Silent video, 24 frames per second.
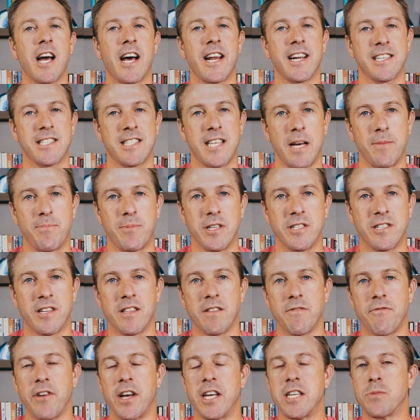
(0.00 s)
got accepted to
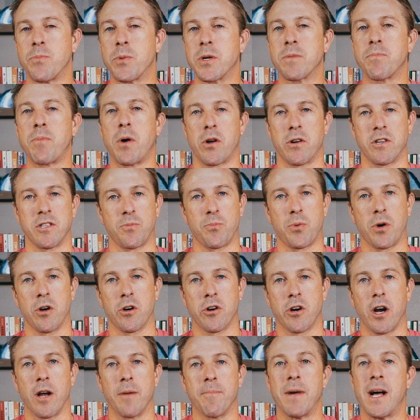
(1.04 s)
the Facebook bonus
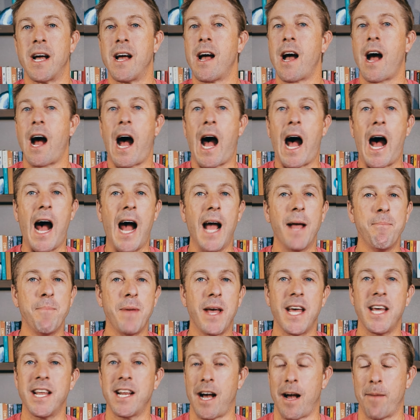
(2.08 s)
program, I
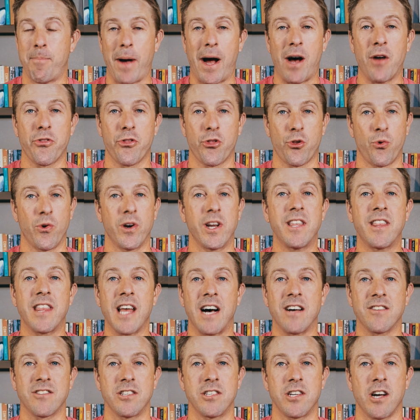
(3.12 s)
made about
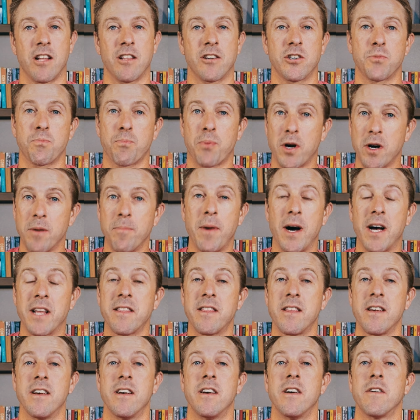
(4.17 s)
$3,000 per
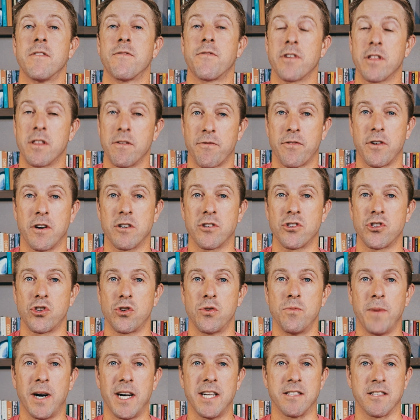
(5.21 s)
month for the first
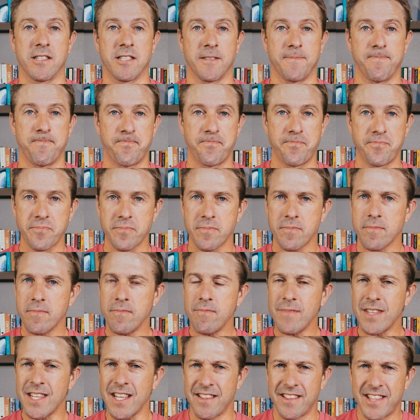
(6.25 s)
two months.
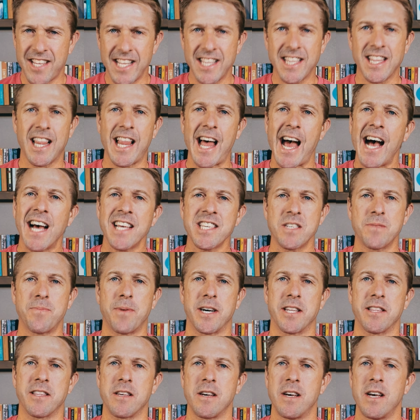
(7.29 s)
Then last
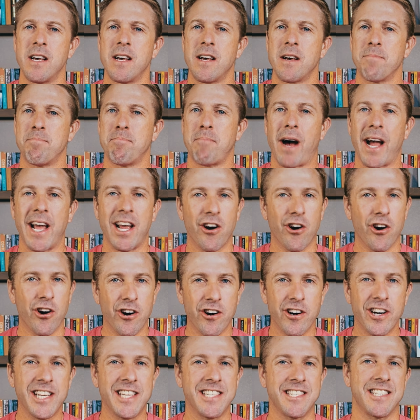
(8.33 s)
month, my
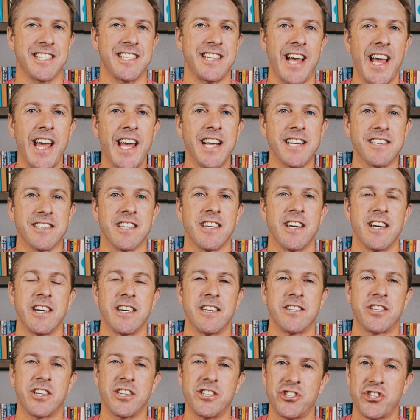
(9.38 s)
earnings tanked
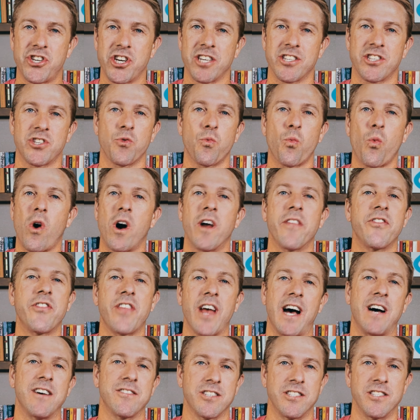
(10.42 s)
to just
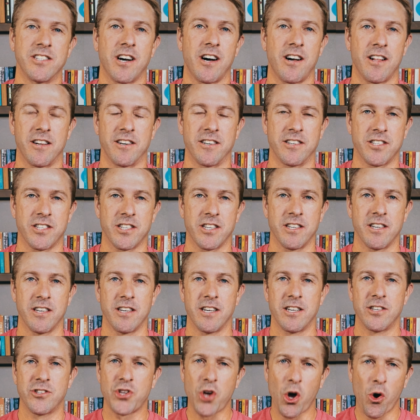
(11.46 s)
$1,000.
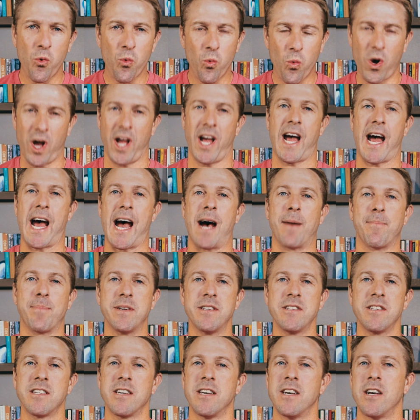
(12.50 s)
So what
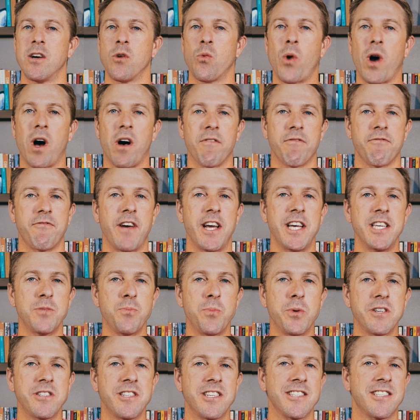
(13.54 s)
happened? Well,
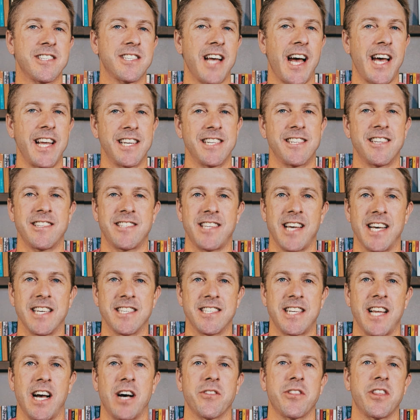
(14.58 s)
Facebook decided to
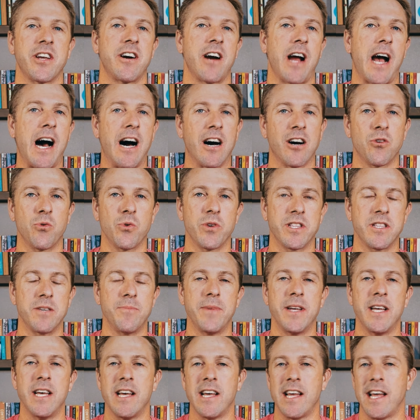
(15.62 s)
test out their
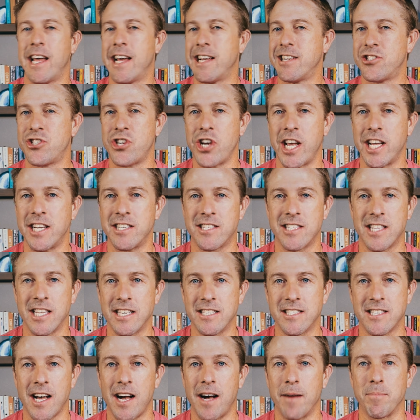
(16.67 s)
algorithm and change
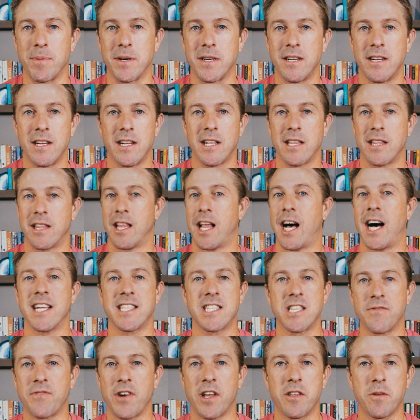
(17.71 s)
things up.
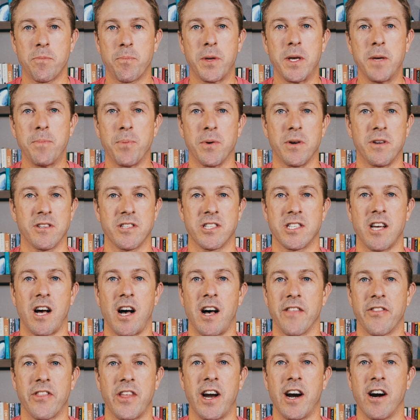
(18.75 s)
Lots of other people
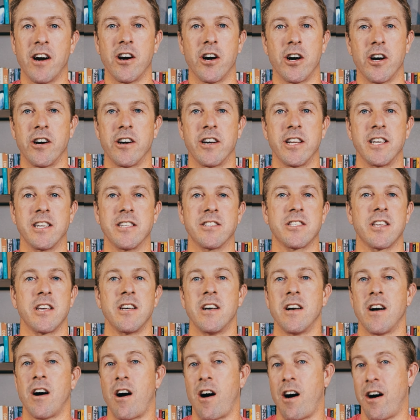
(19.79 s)
saw their earnings
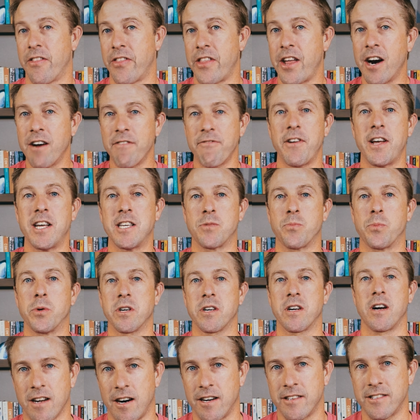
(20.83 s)
on their
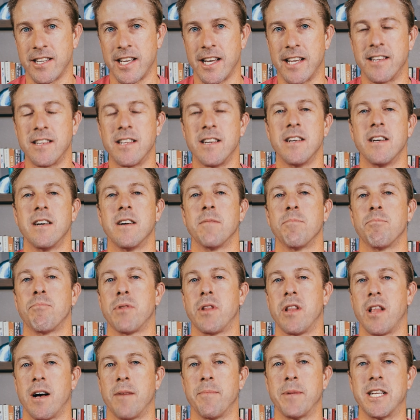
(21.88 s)
Facebook content
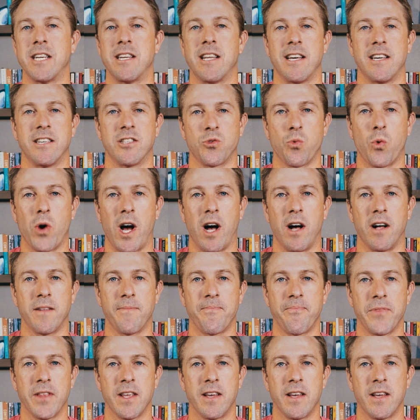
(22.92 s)
plummet as well.